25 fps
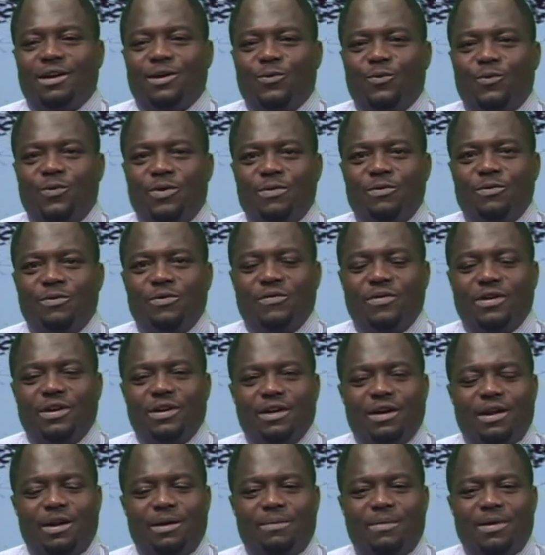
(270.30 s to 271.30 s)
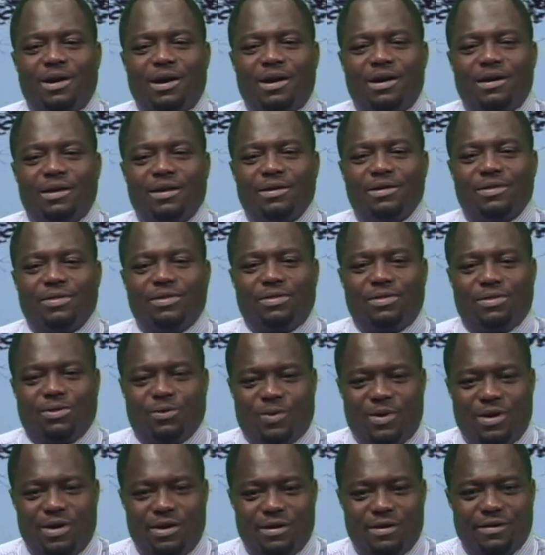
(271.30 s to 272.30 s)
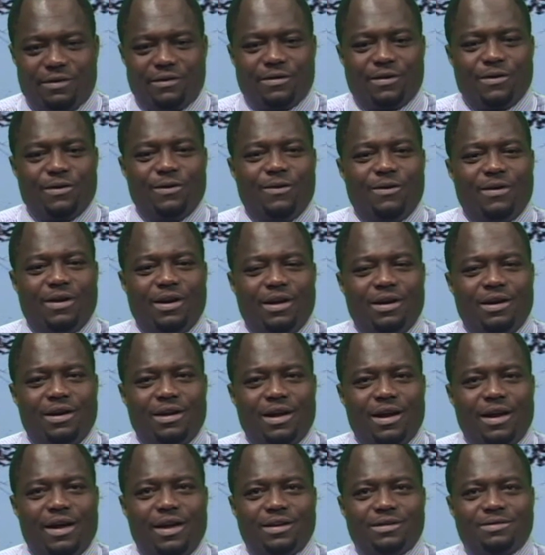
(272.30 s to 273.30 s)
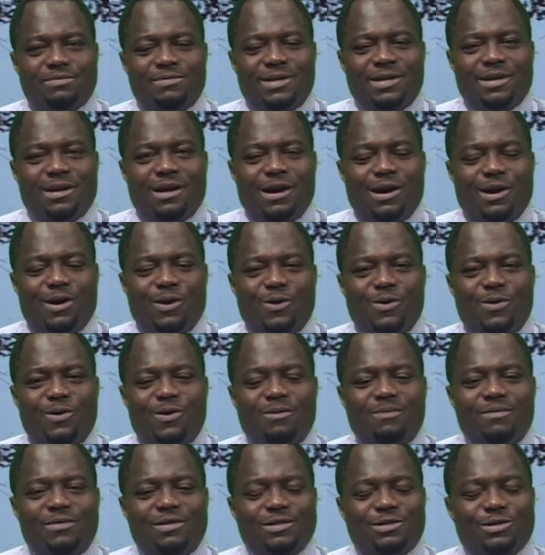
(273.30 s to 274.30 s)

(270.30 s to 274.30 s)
We moved in there about three years ago, and that has been our home.